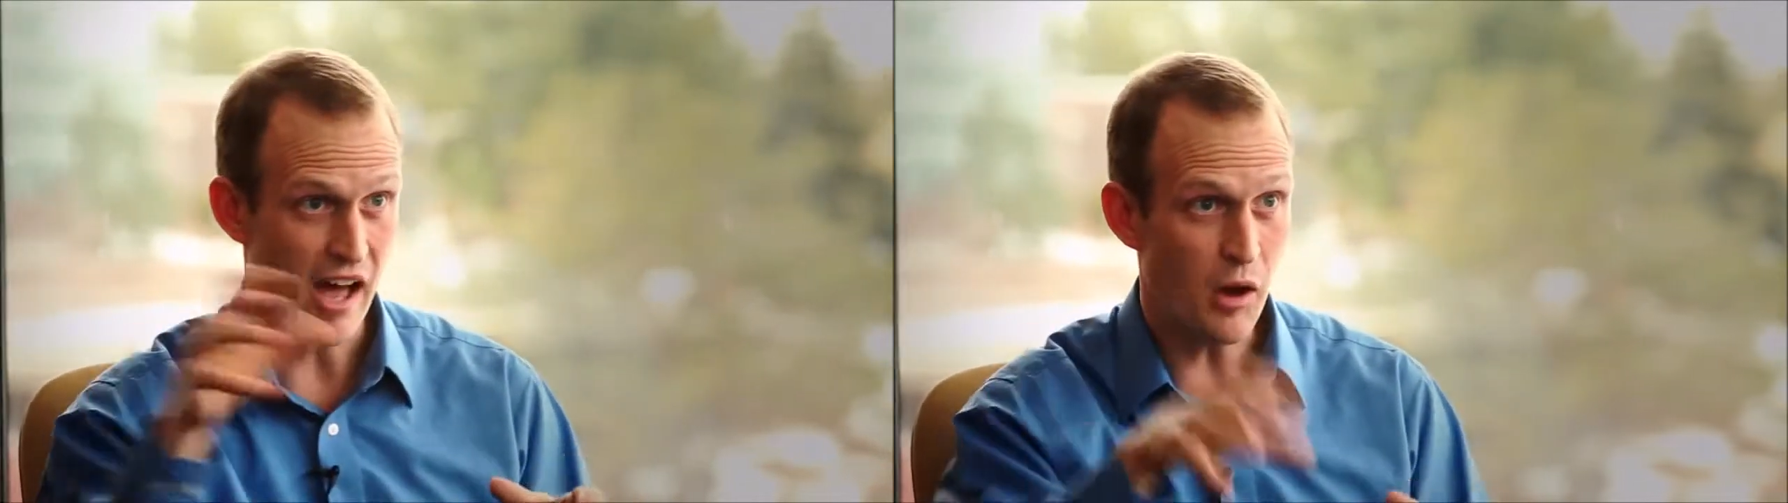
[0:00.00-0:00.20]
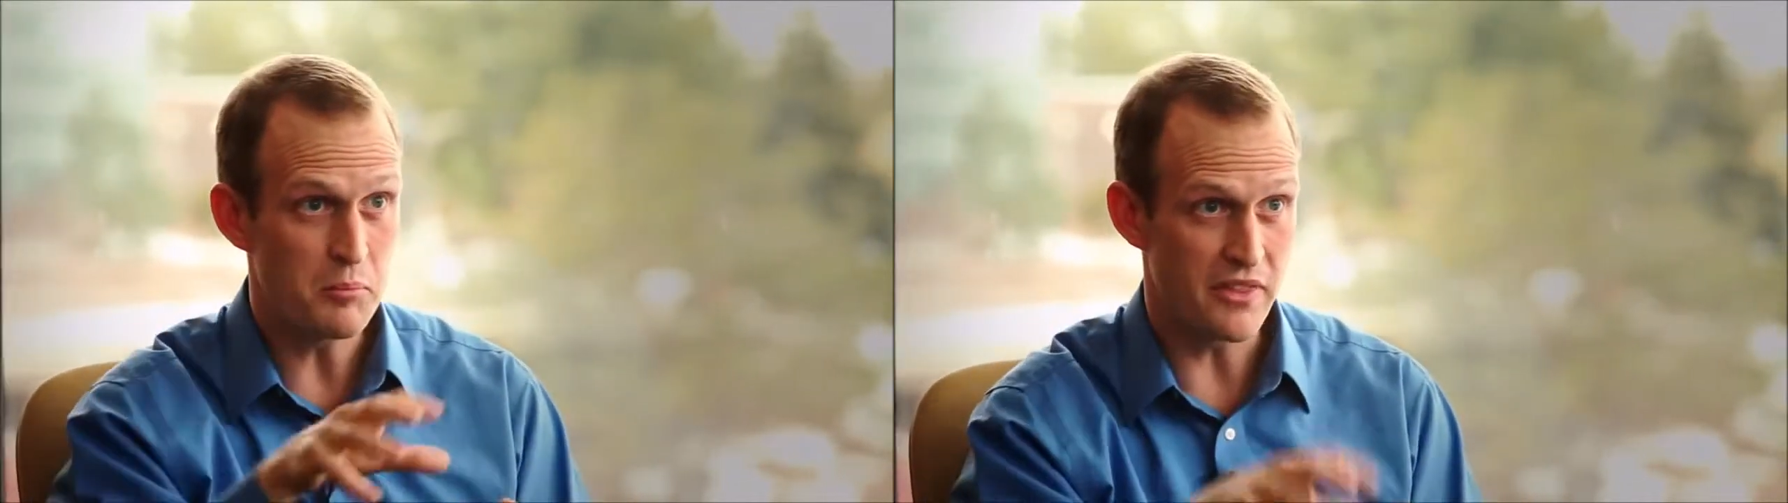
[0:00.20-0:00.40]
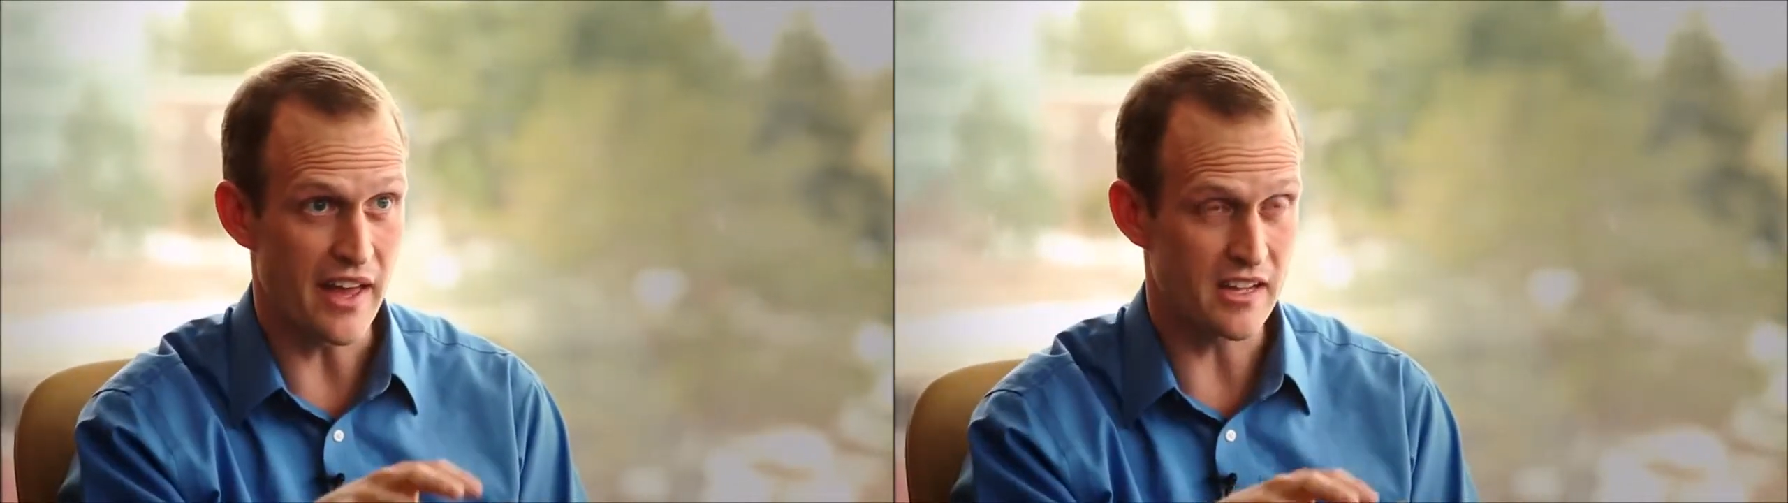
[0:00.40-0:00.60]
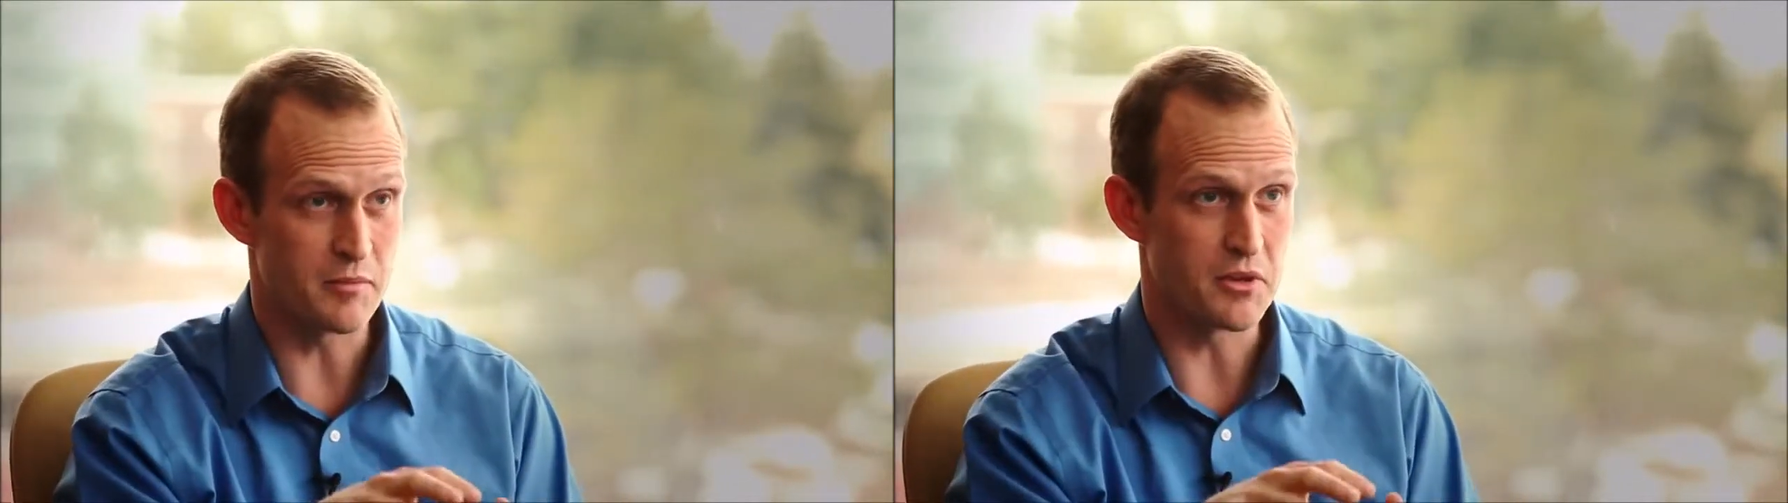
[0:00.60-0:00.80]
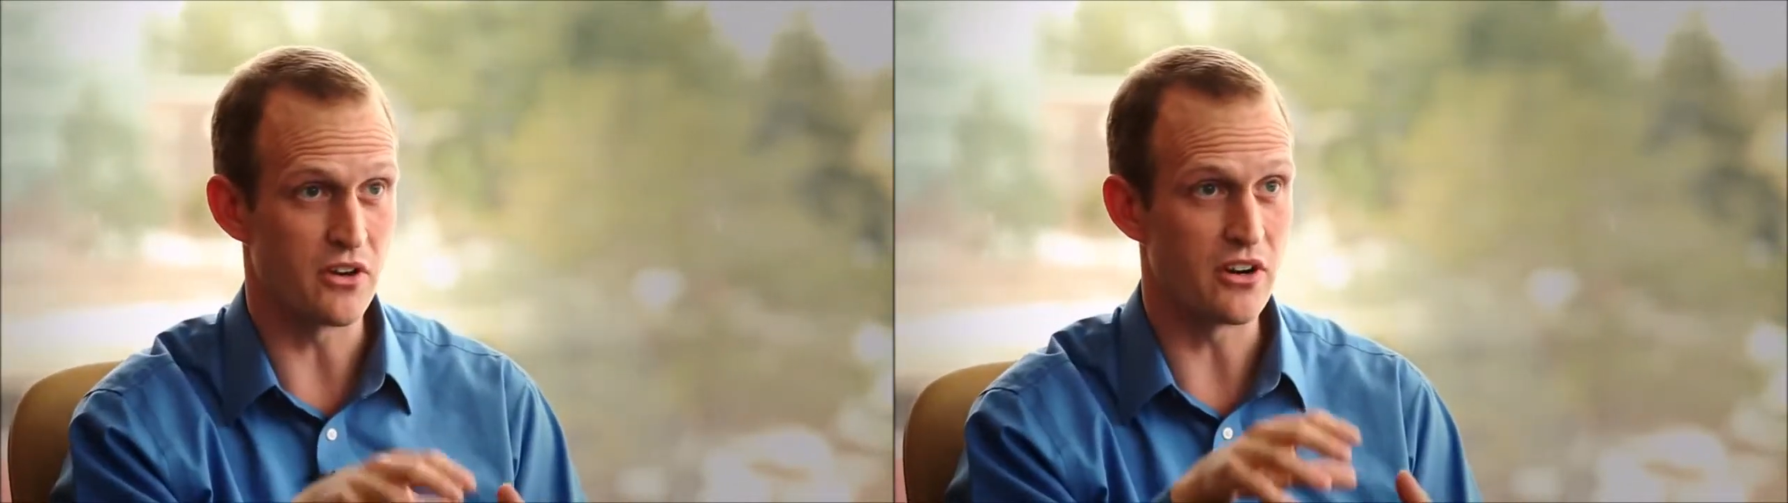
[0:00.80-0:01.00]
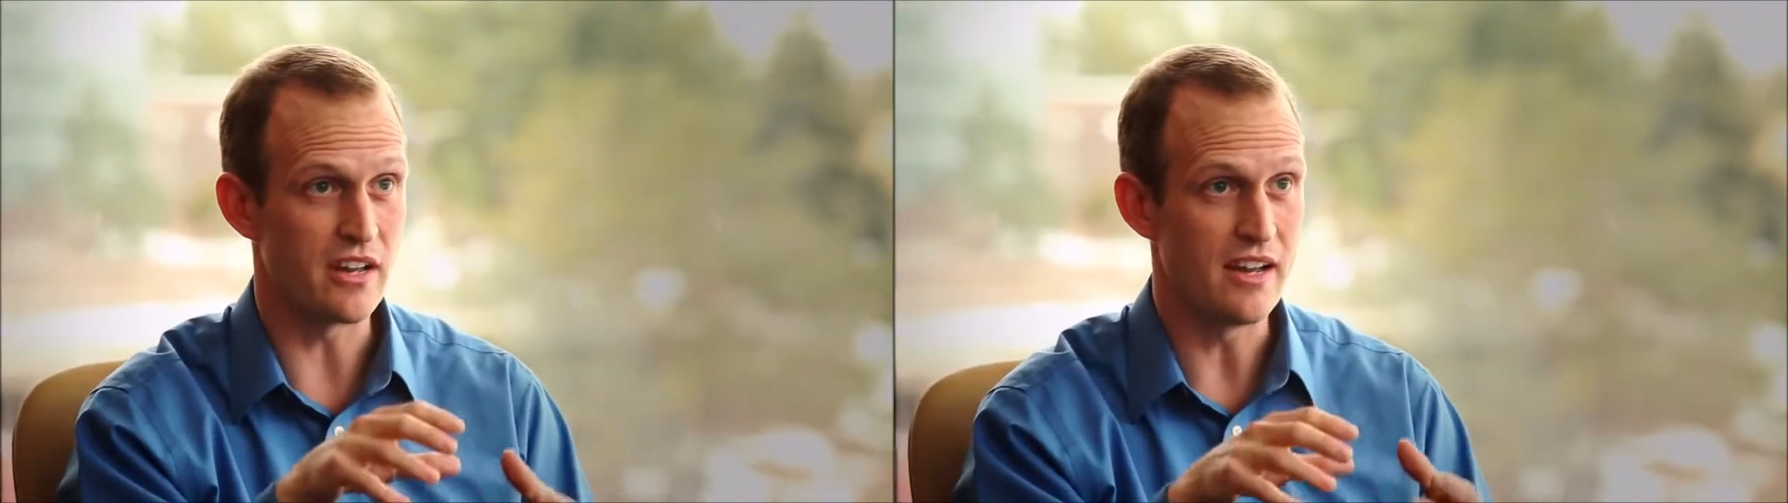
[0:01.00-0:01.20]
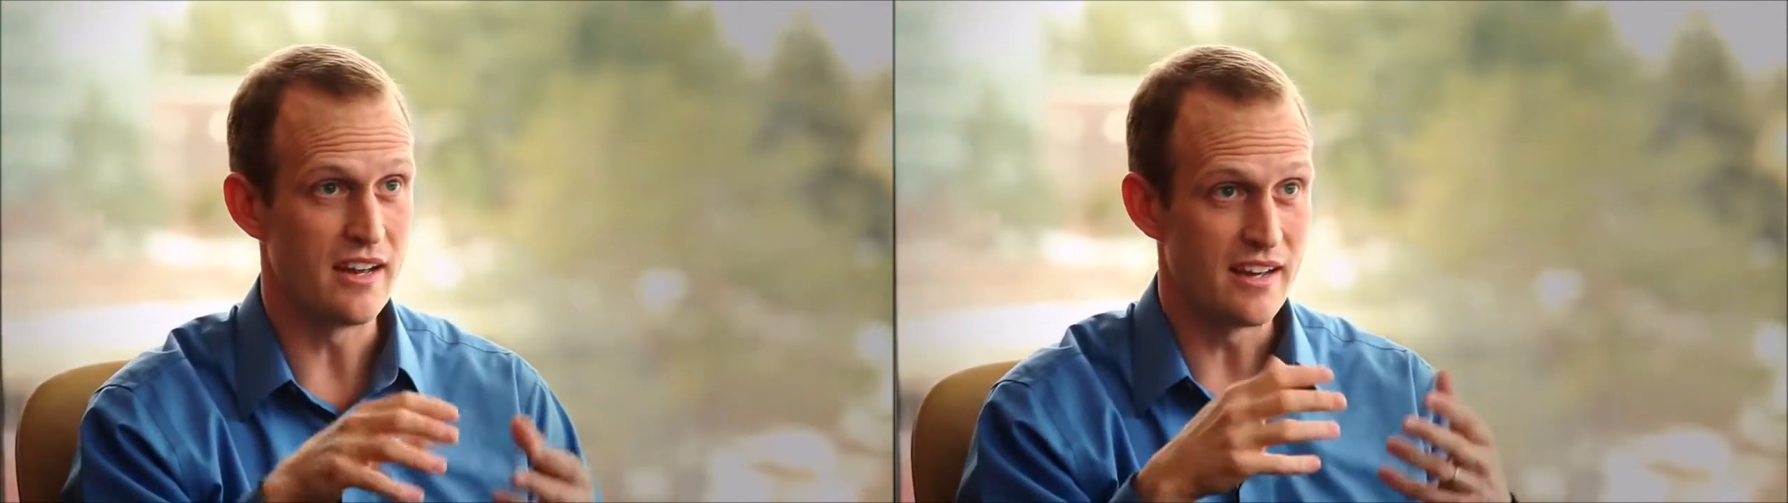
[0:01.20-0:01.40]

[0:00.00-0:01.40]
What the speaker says: help in that community,